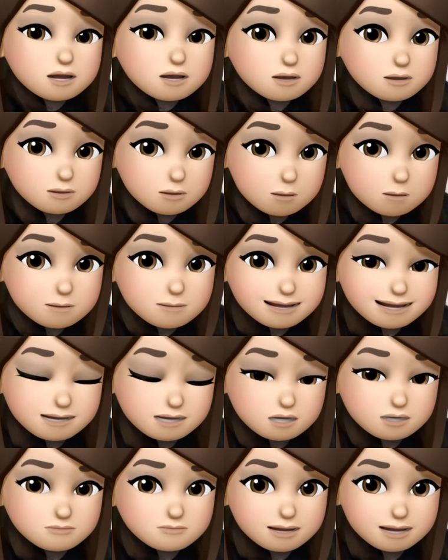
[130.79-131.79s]
group
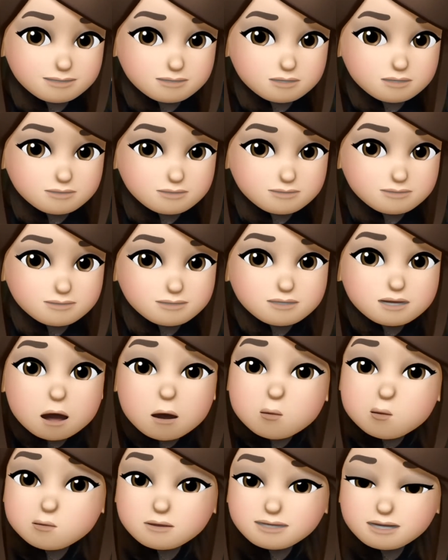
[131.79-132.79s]
interactions
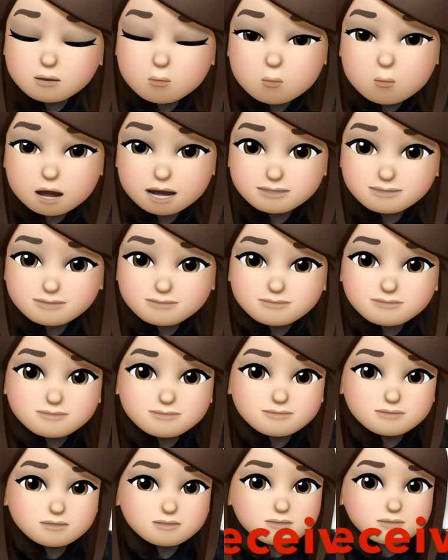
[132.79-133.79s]
requires
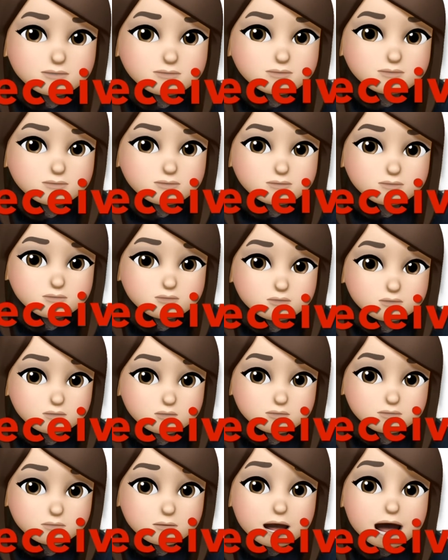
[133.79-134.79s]
you to
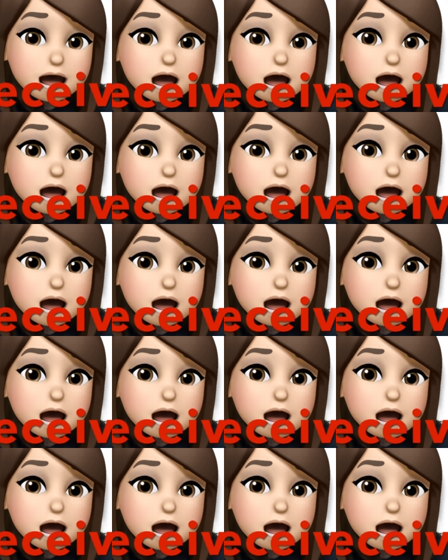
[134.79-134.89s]
do